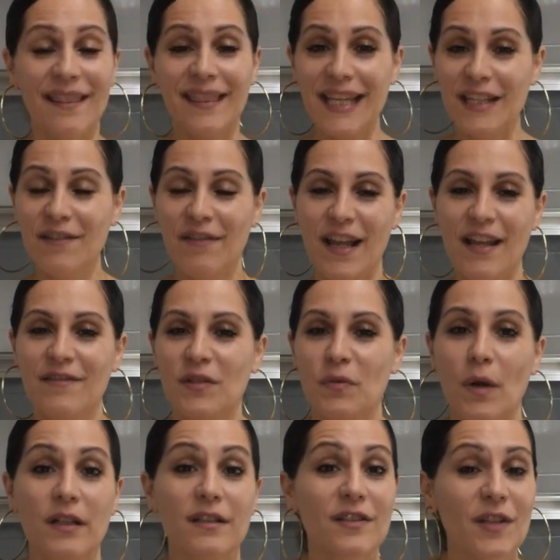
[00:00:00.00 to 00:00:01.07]
These flavours
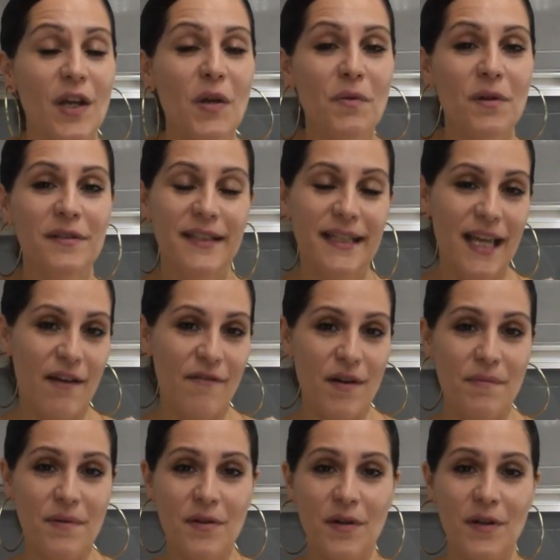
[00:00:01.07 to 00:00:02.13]
work so well together
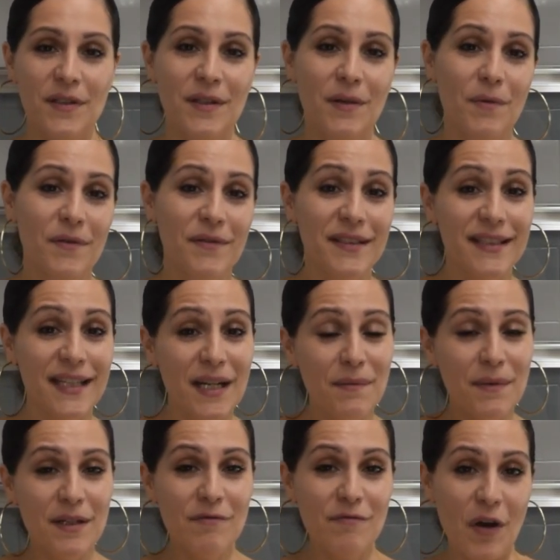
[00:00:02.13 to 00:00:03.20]
because with
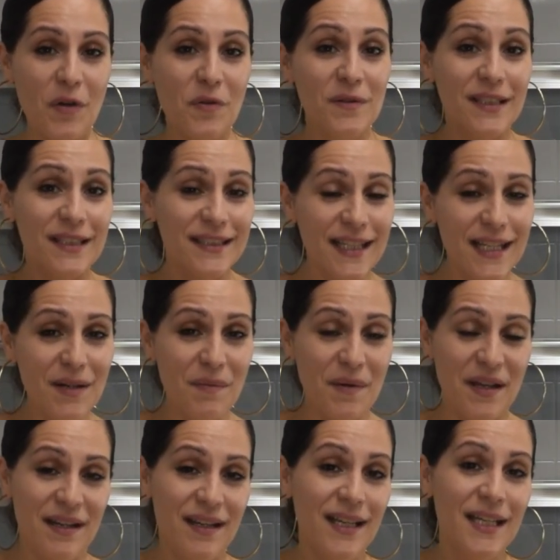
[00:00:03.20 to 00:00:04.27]
cinnamon and rose, the
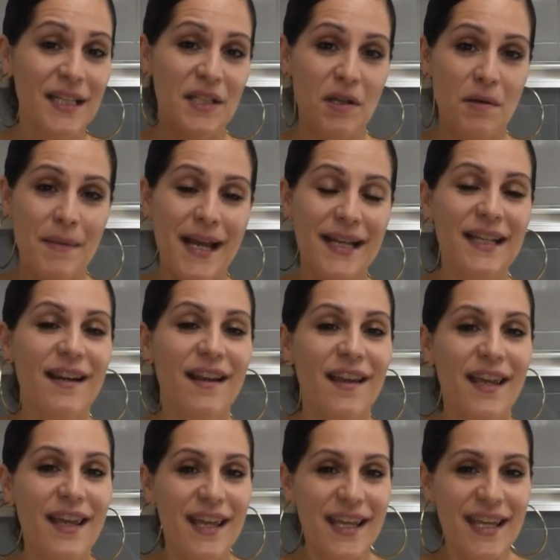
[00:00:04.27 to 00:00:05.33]
cinnamon is going to be adding
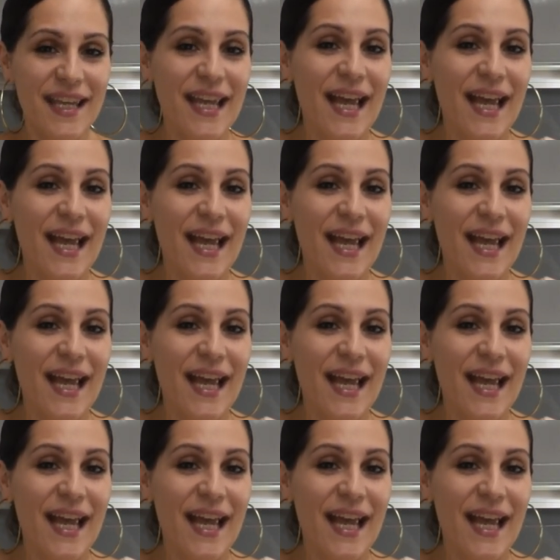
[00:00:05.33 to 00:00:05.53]
heat